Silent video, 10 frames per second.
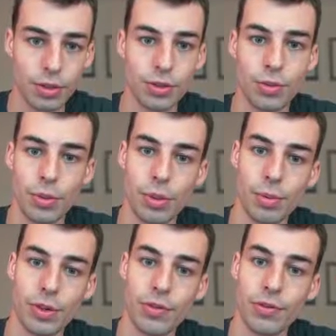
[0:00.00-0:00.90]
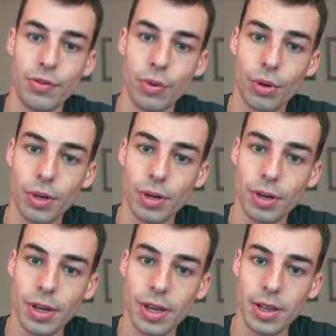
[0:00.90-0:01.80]
2, 3,
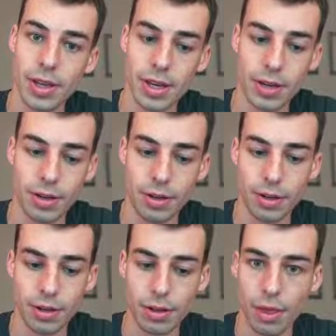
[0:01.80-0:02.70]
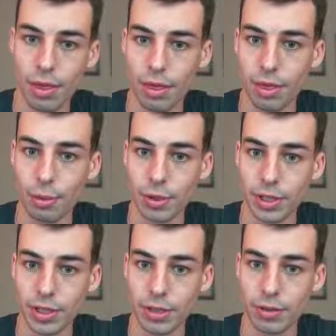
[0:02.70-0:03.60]
4, and then
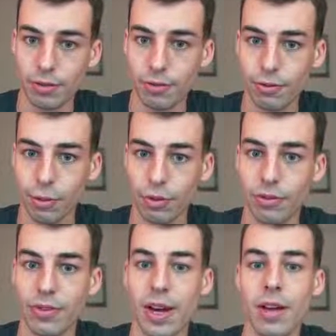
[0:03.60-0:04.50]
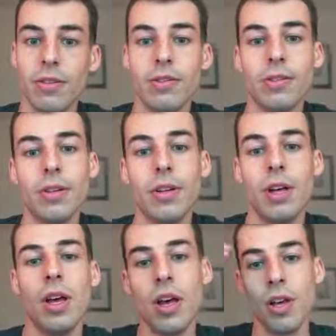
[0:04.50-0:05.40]
3, 4, 5.
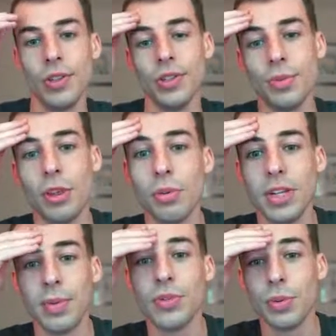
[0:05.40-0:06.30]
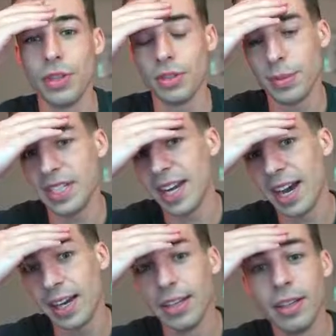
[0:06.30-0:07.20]
This will be 3 times 3, this will be
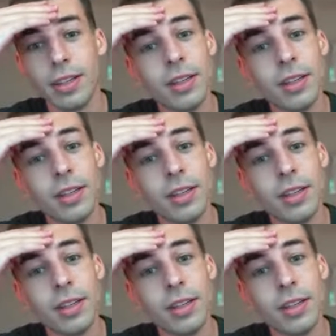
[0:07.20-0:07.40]
9.